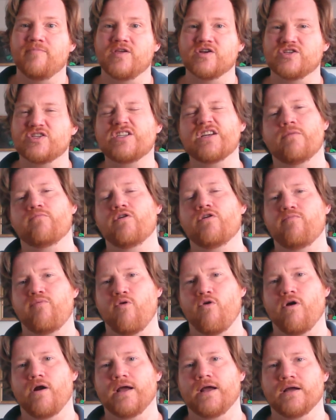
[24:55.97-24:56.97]
There's some
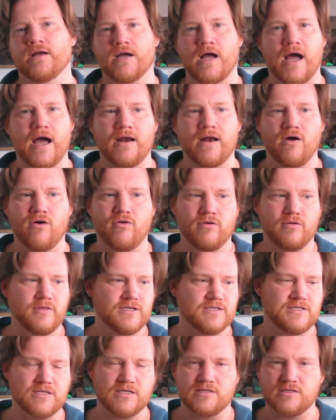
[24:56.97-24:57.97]
reporting.
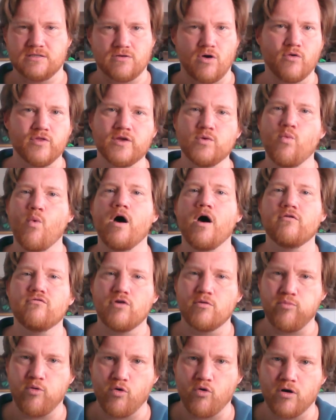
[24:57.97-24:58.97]
This is only one
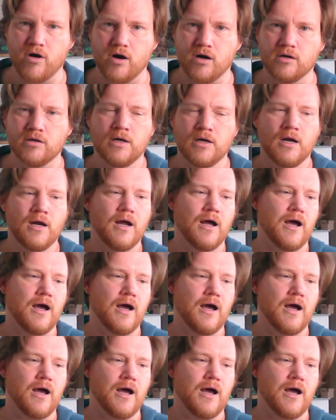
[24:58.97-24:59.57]
reporter.